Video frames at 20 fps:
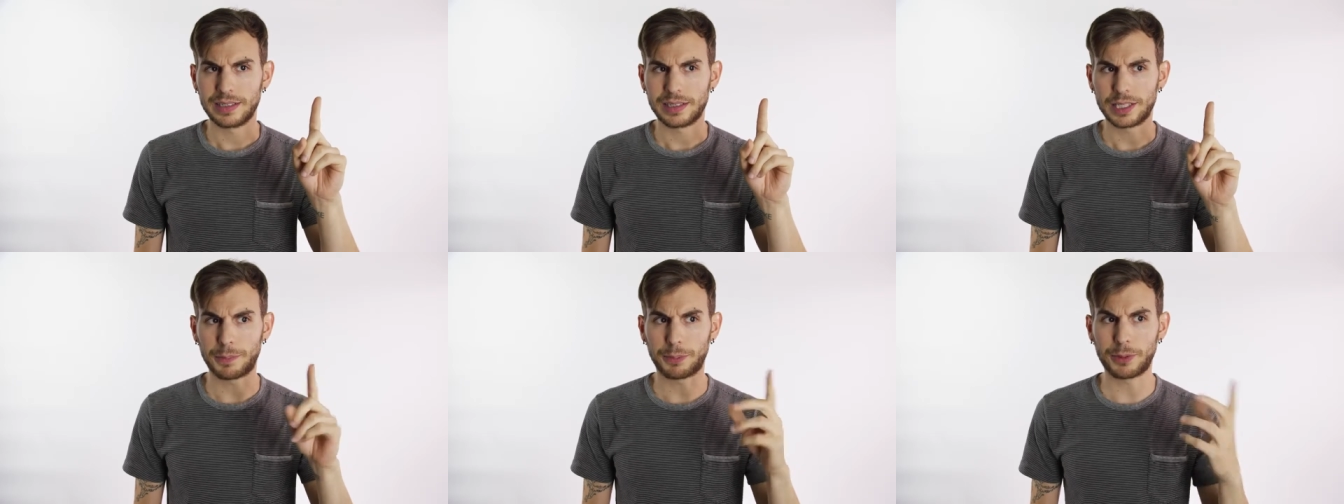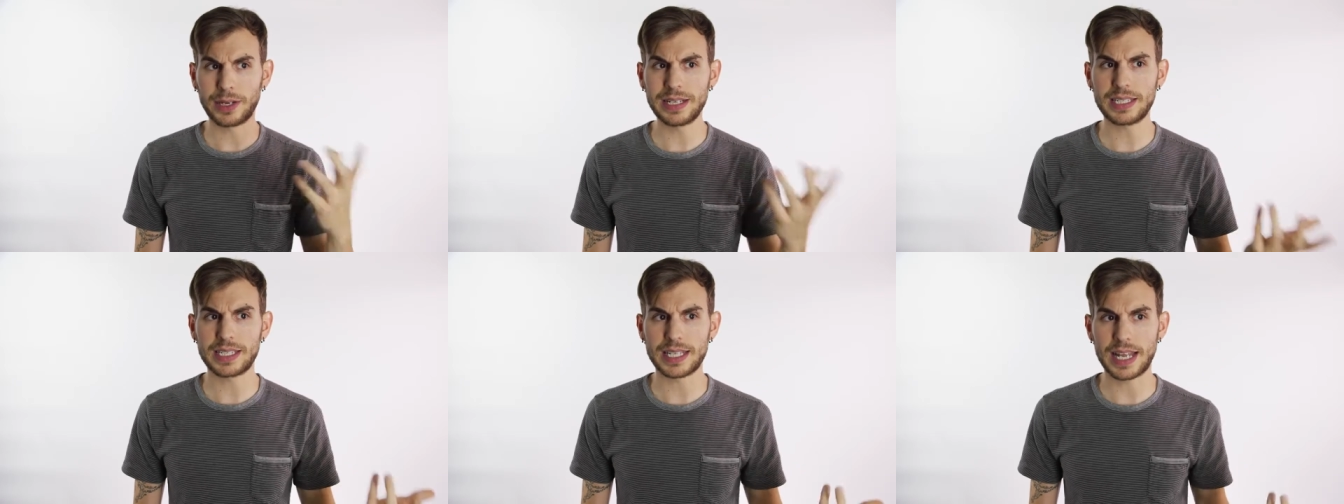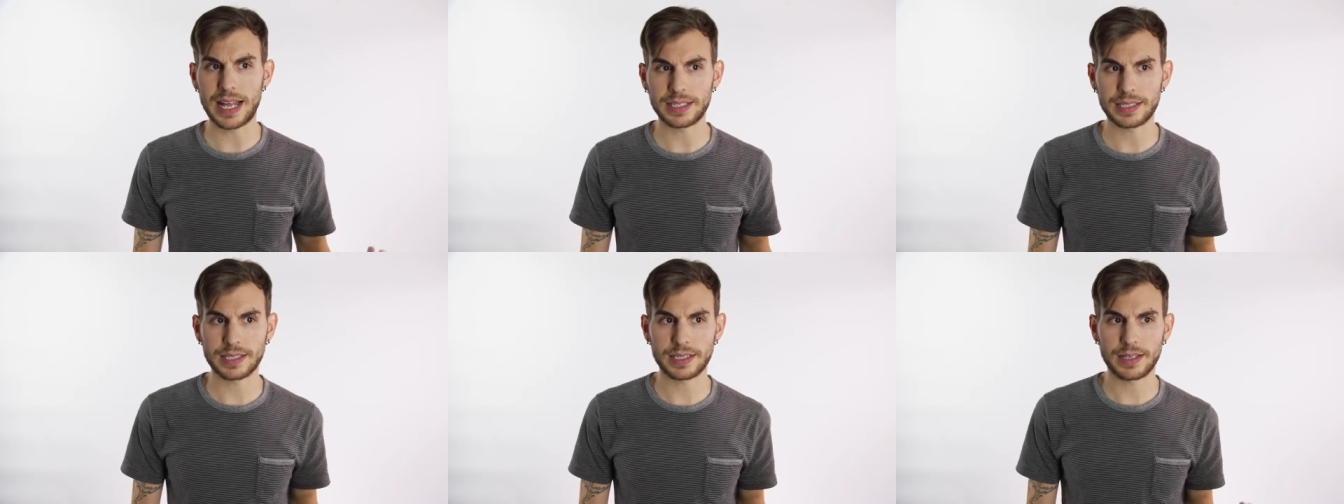the
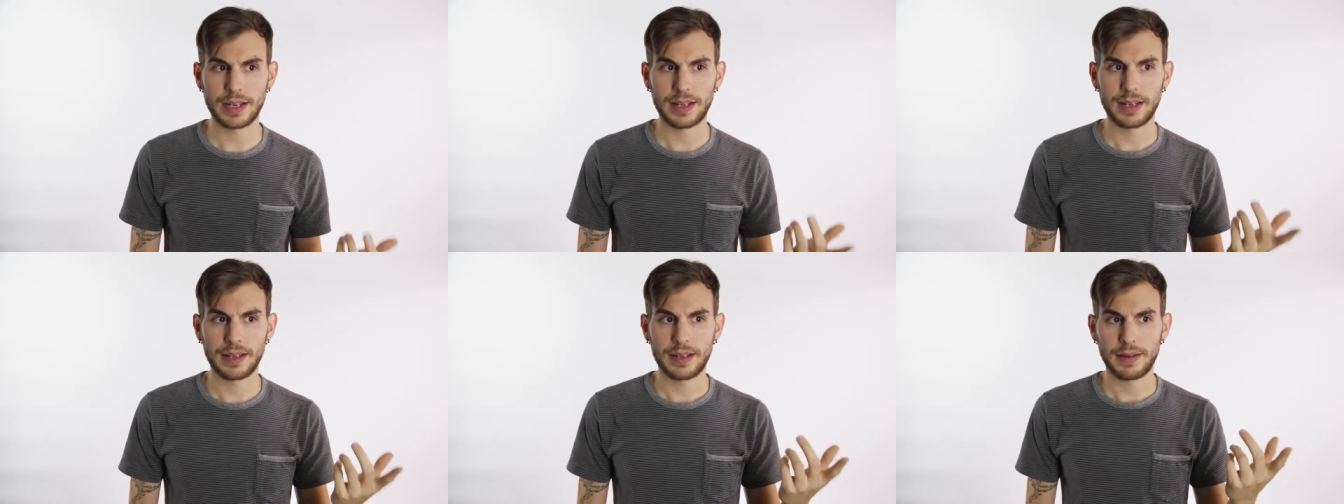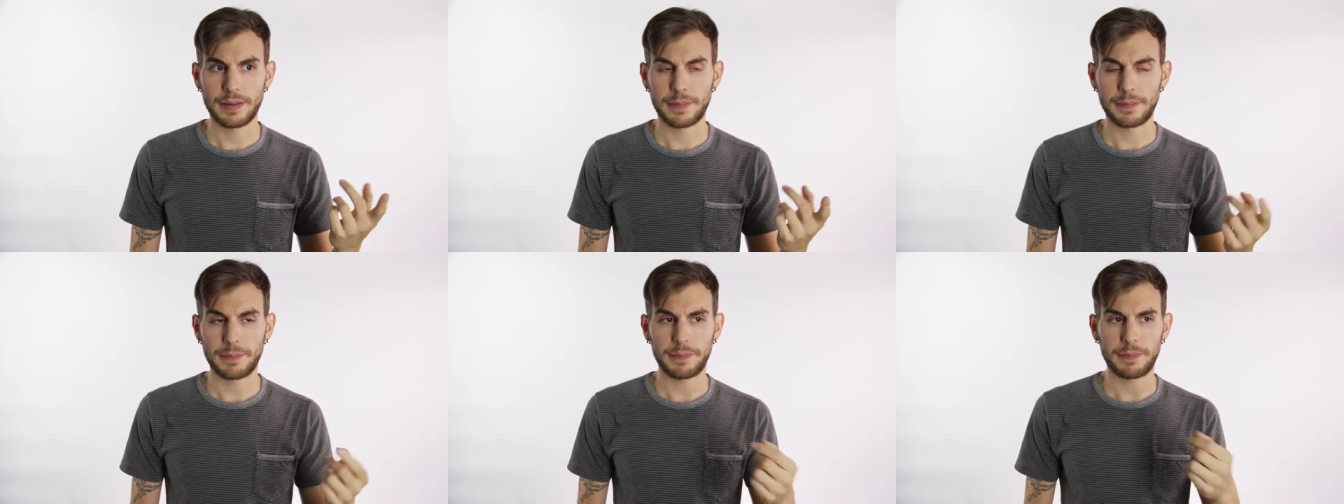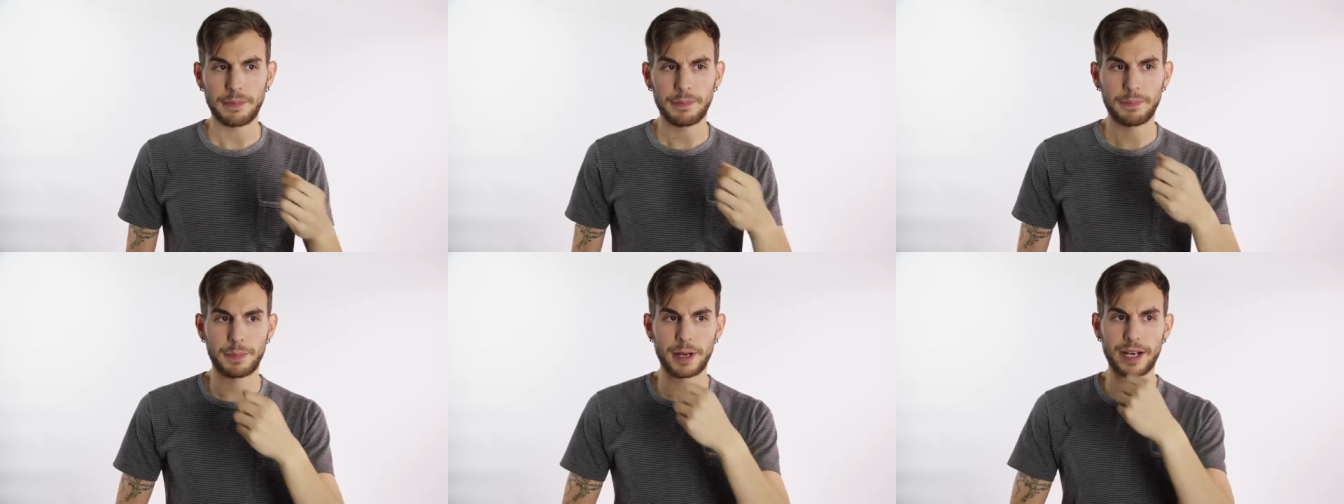princess.
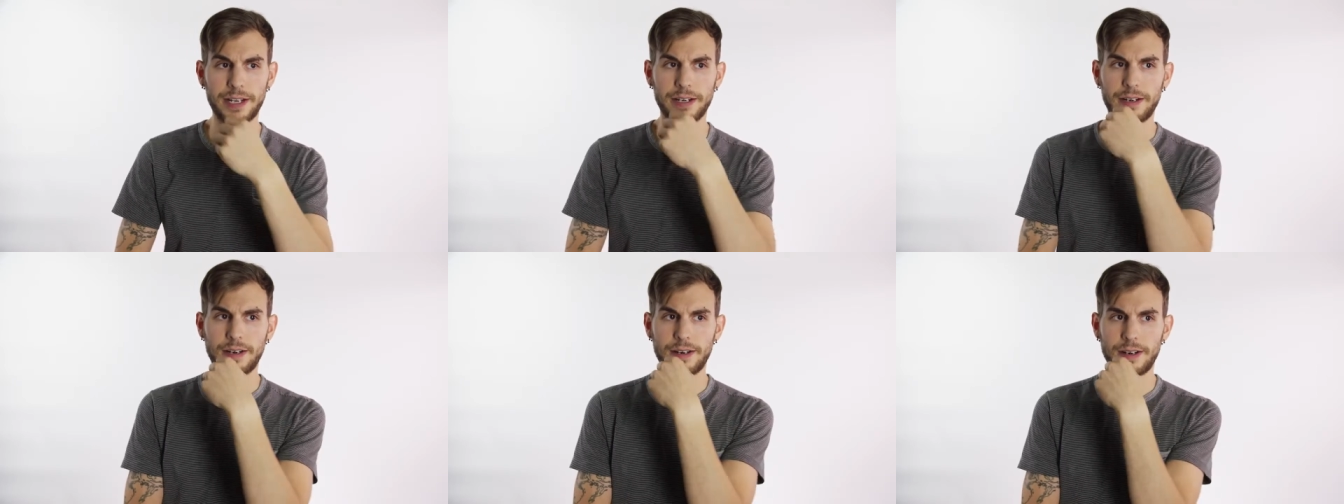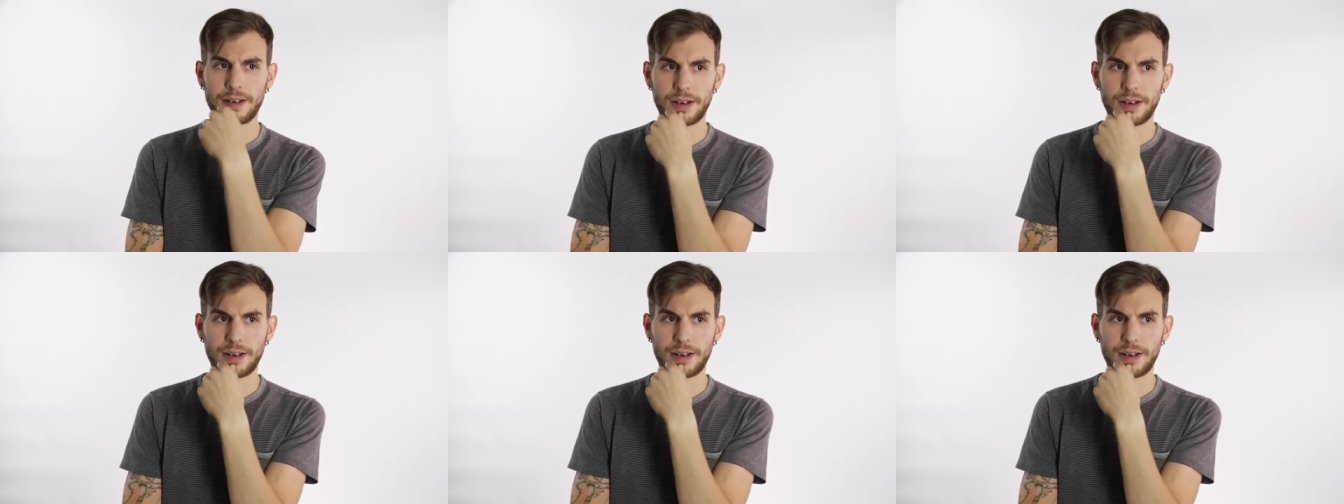But